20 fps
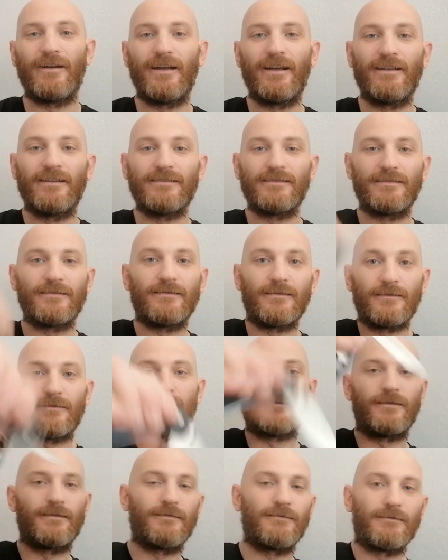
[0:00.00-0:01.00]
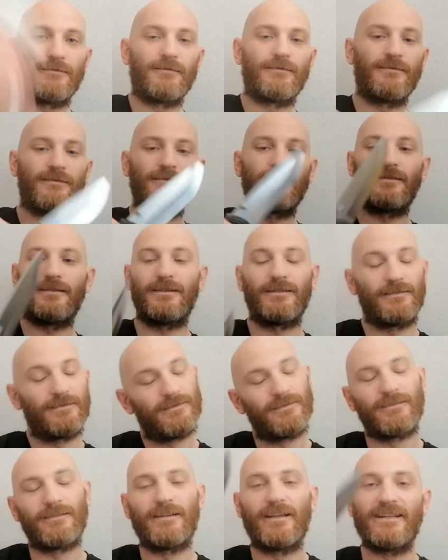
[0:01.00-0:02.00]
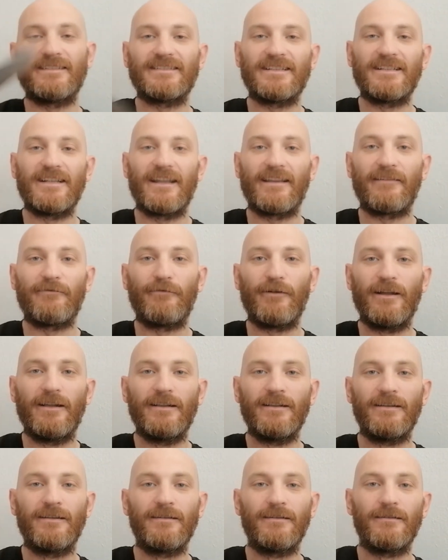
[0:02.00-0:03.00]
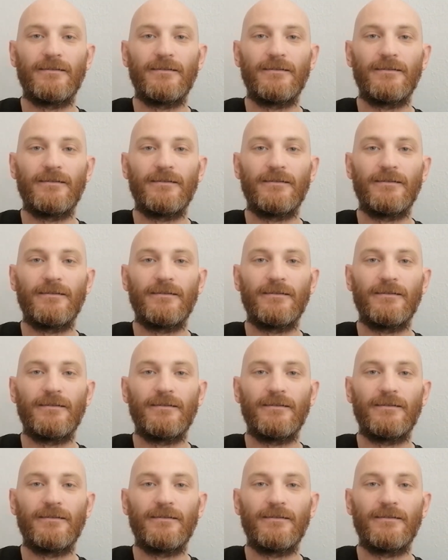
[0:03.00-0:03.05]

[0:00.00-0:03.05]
and that's another fail.